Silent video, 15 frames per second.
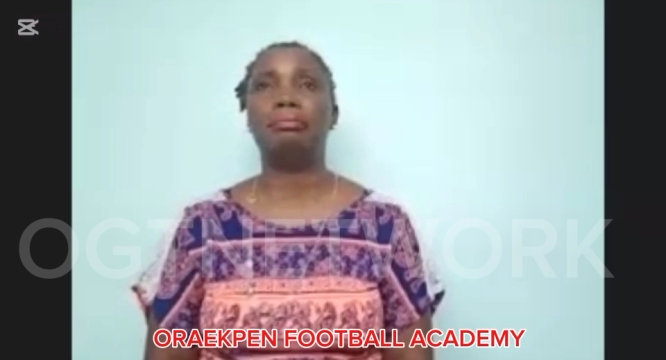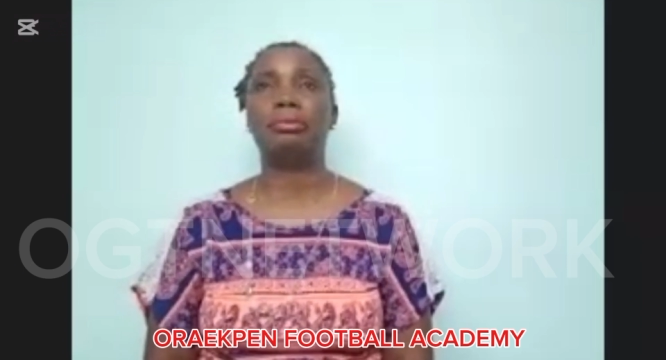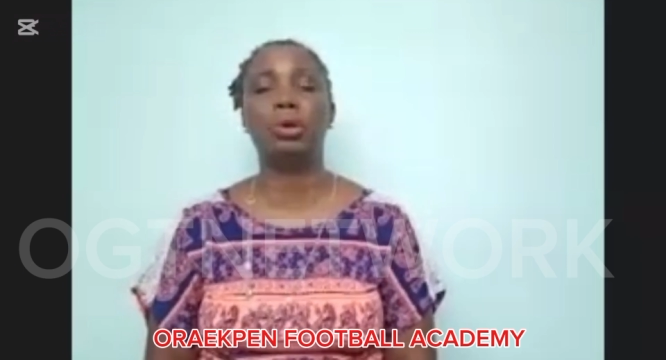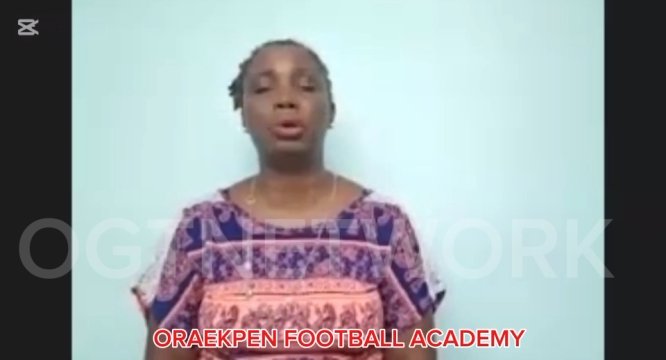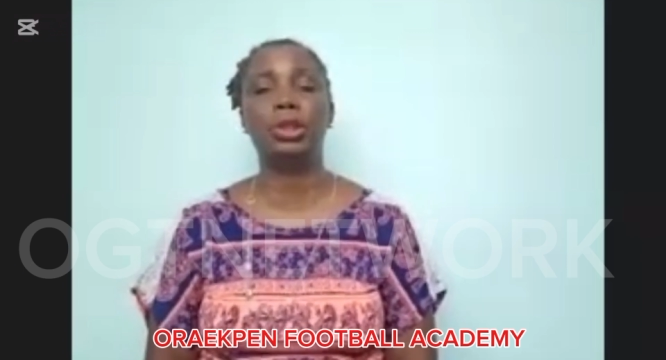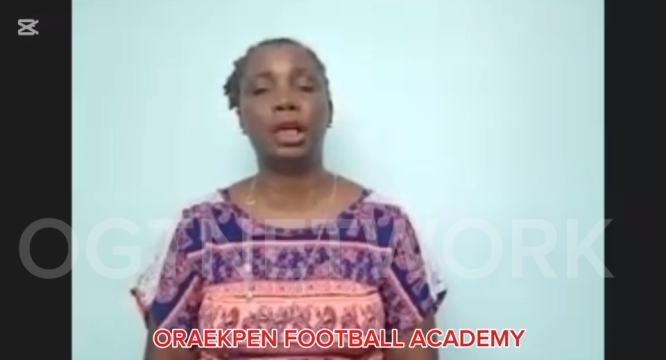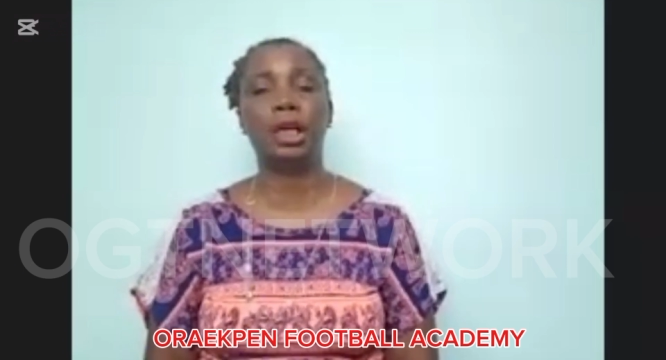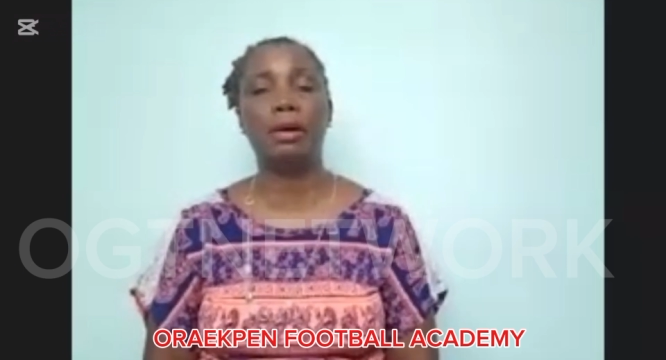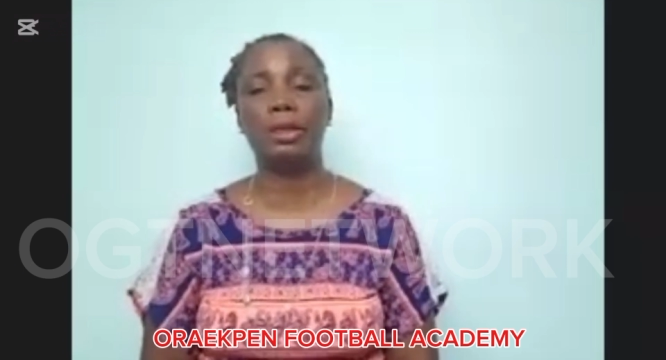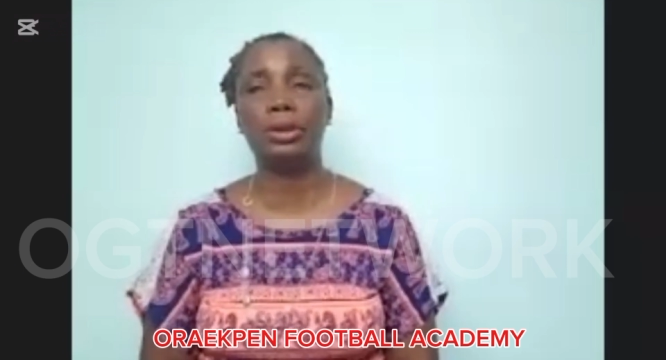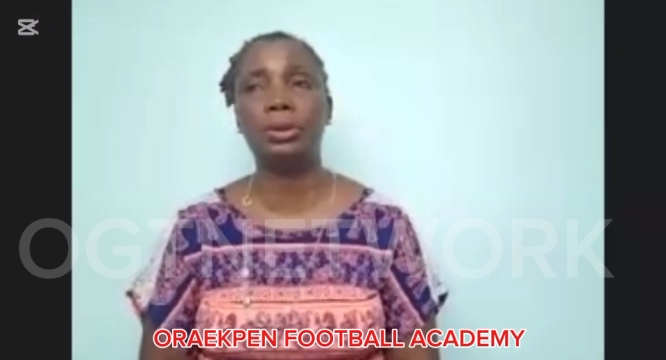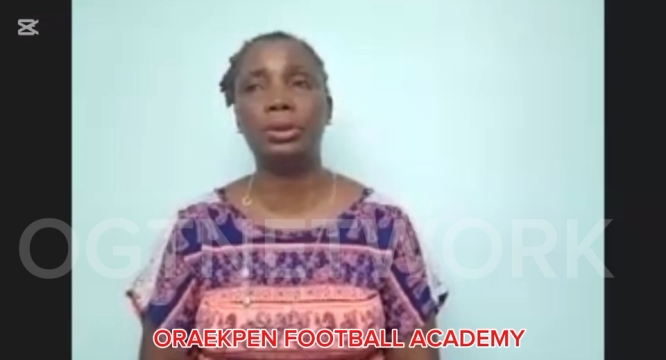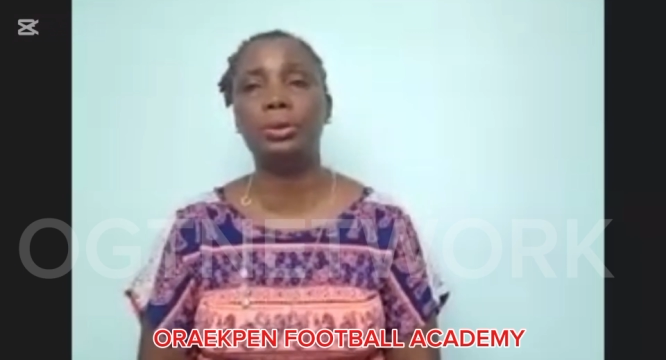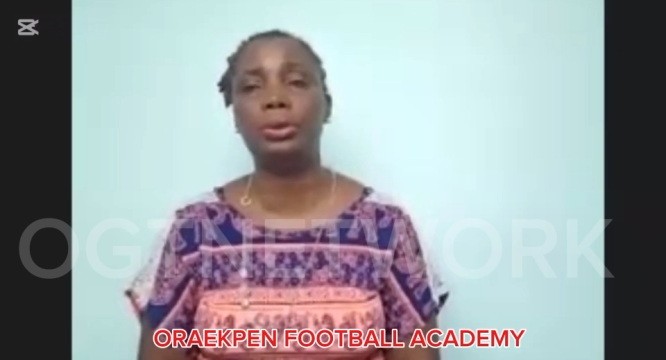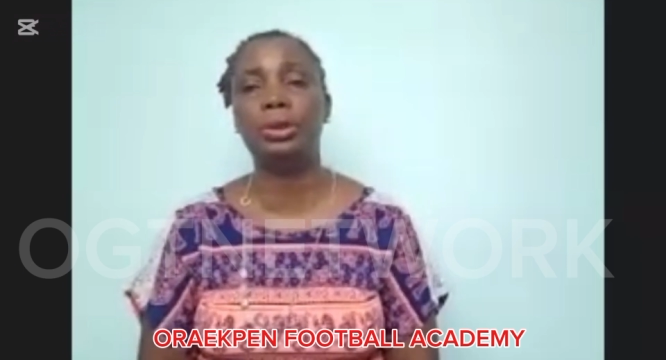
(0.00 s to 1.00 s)
coach our
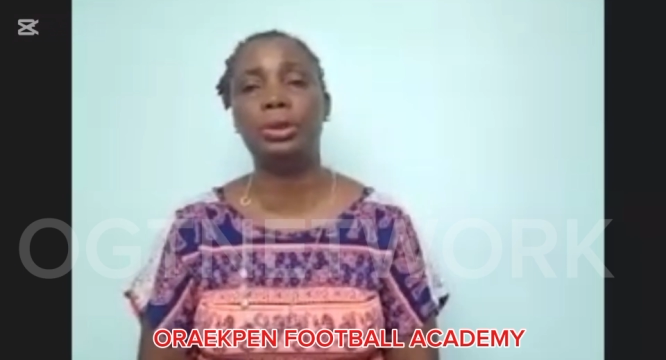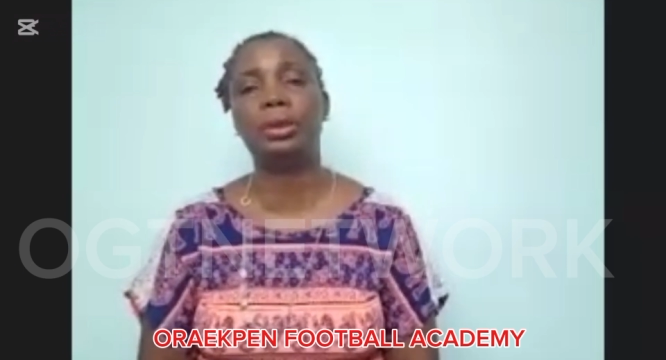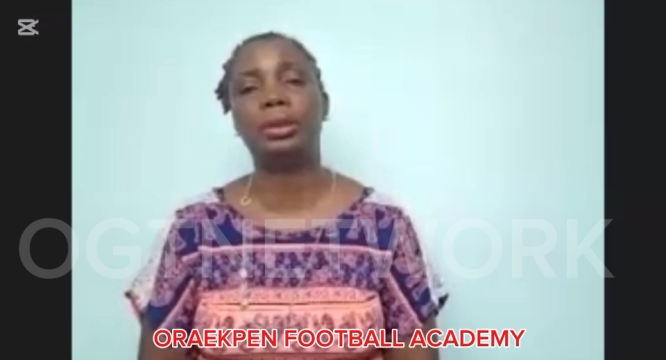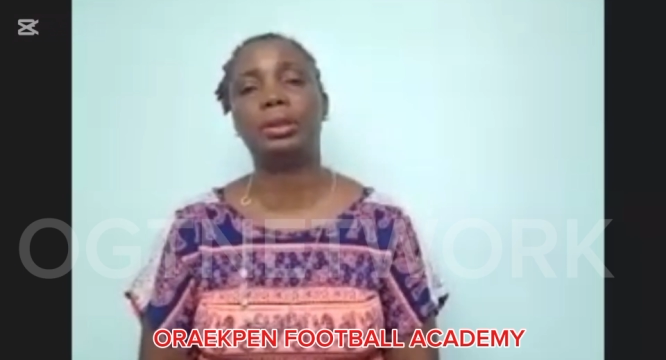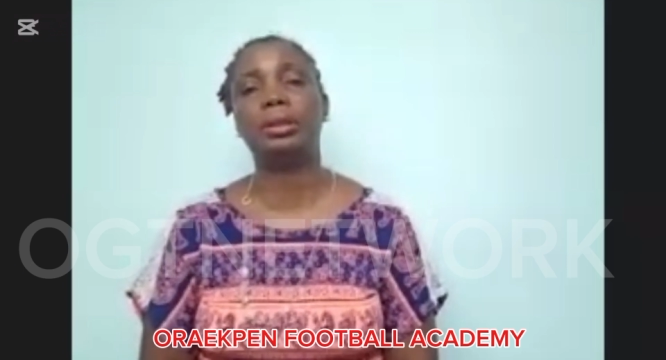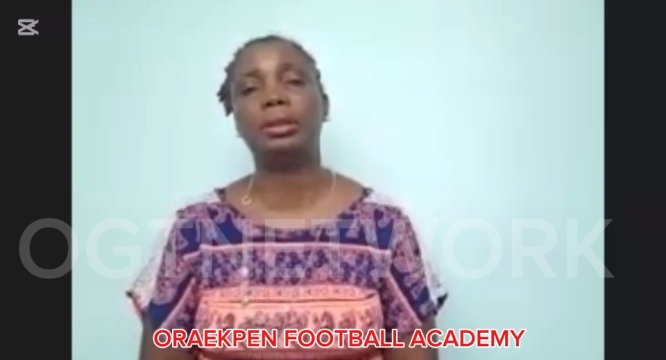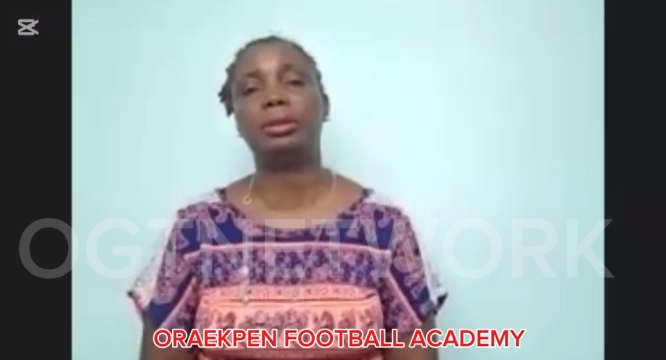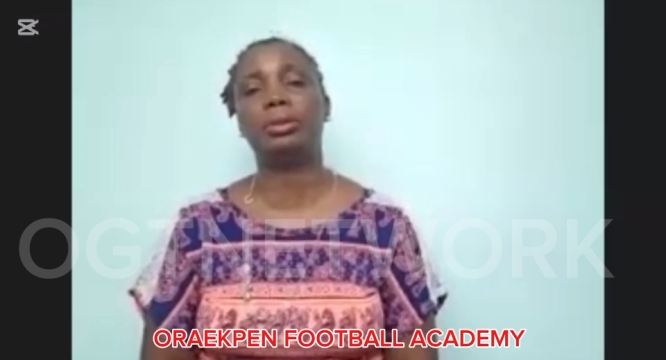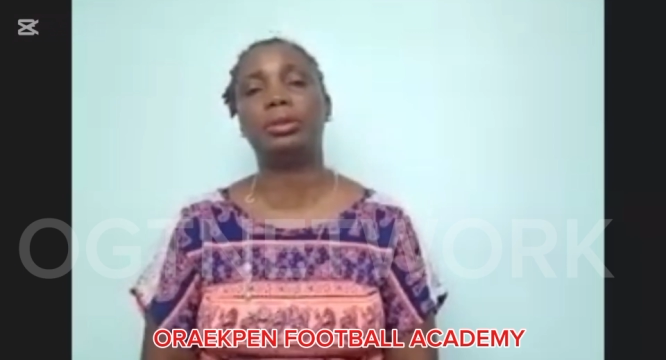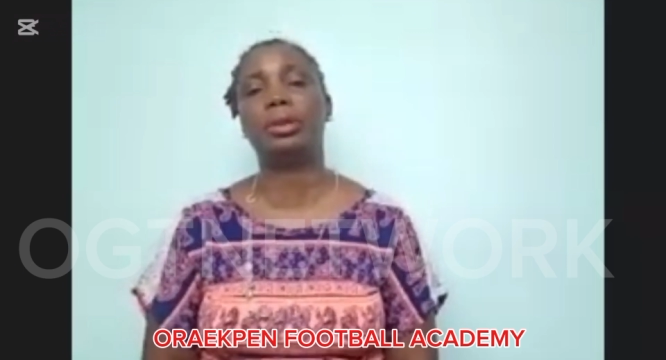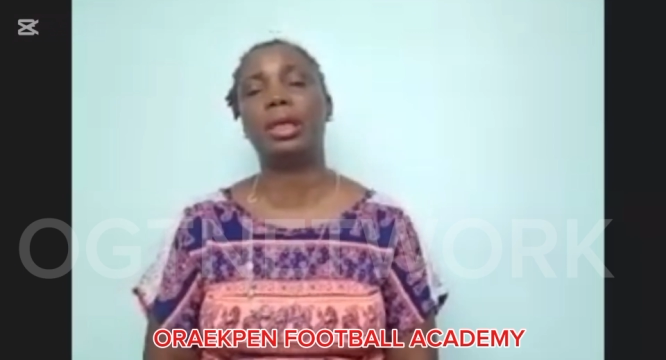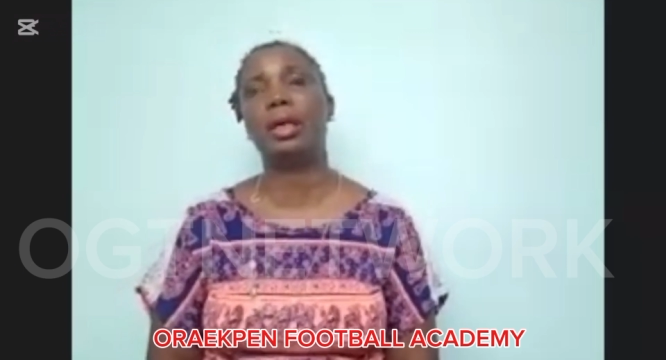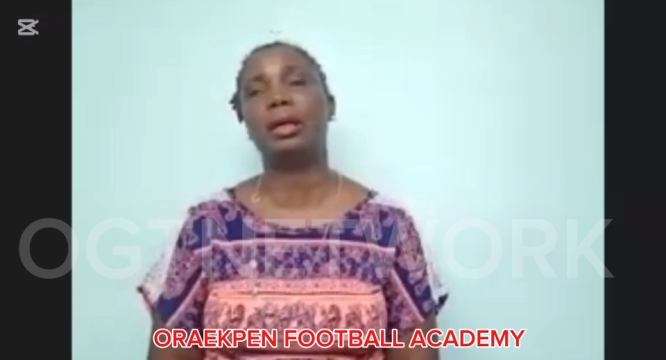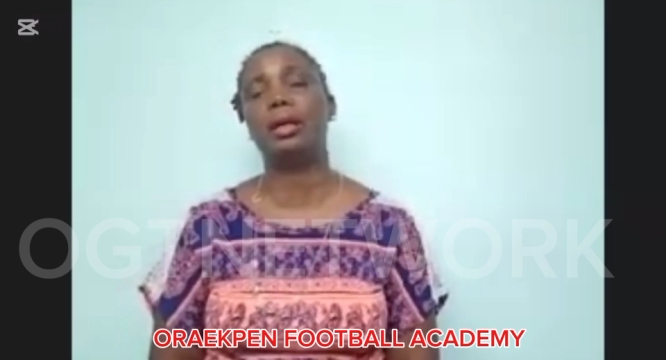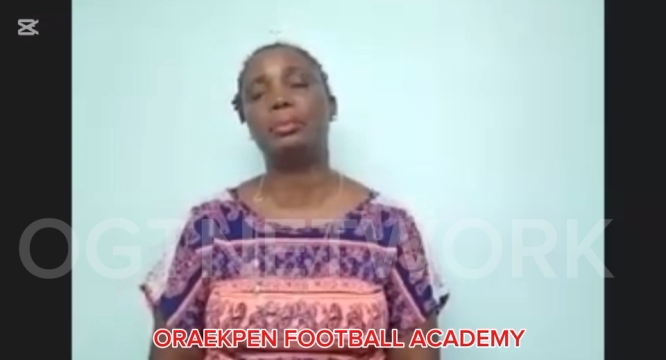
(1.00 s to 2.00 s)
youths,
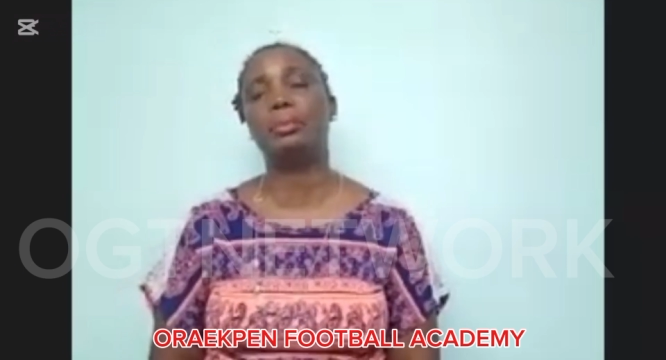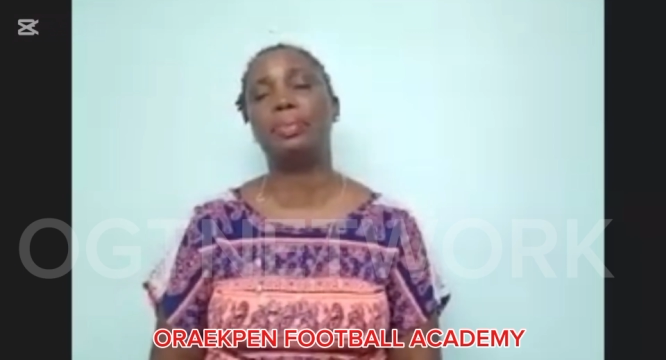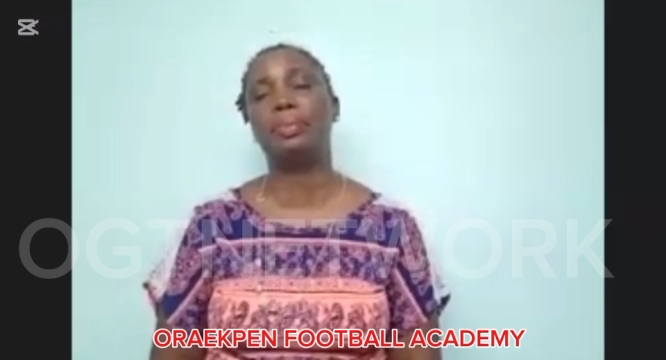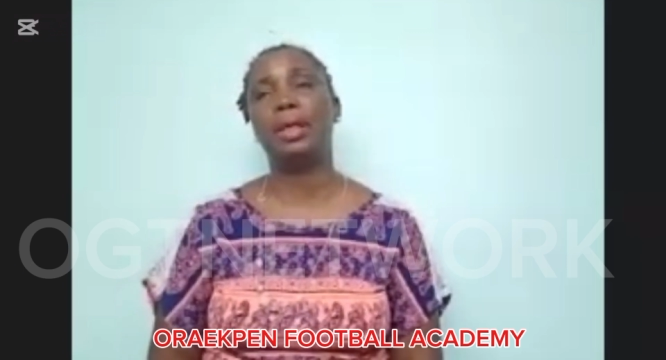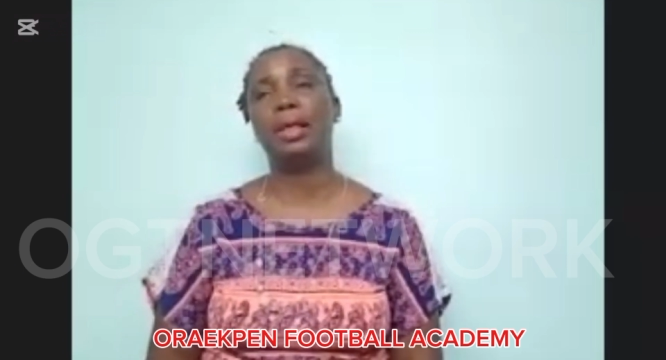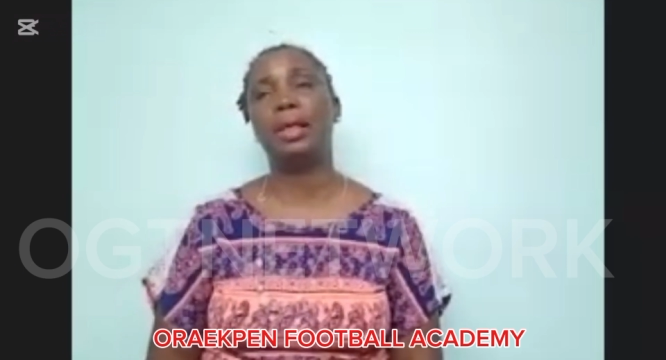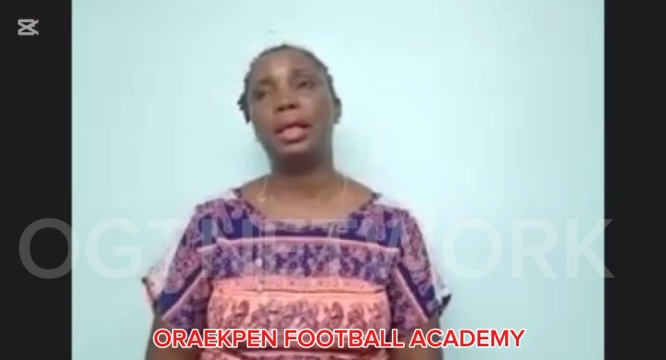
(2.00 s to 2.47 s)
to help